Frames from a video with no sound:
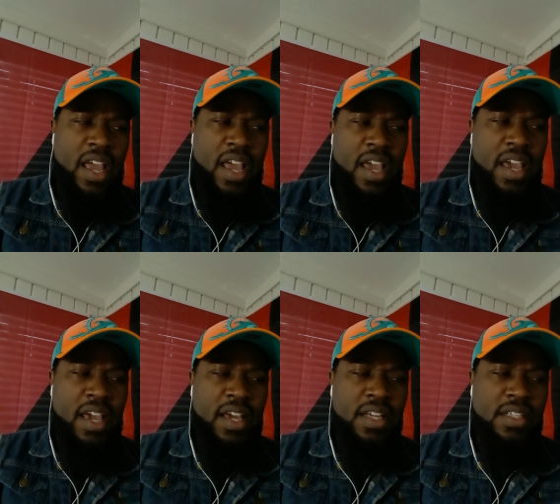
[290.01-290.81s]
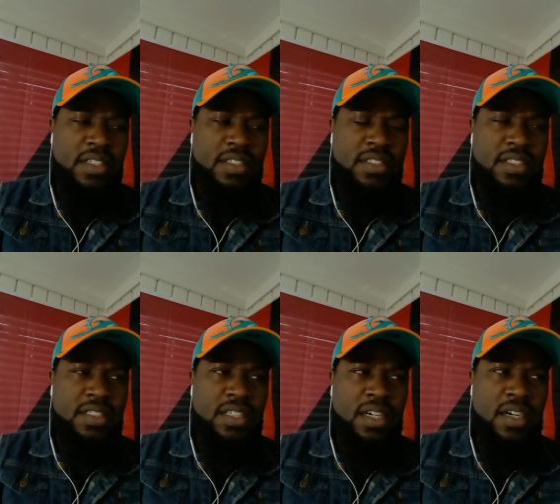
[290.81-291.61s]
and
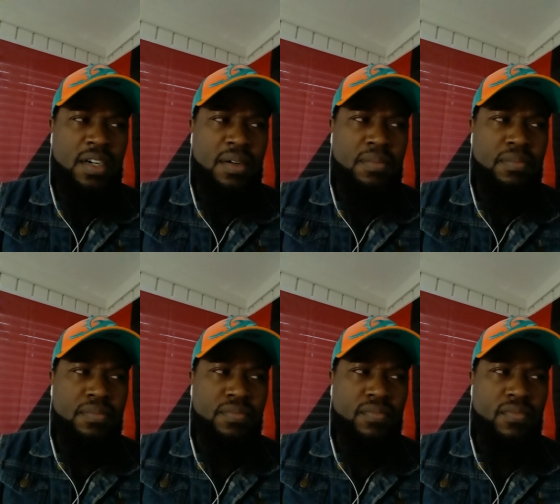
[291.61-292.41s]
um,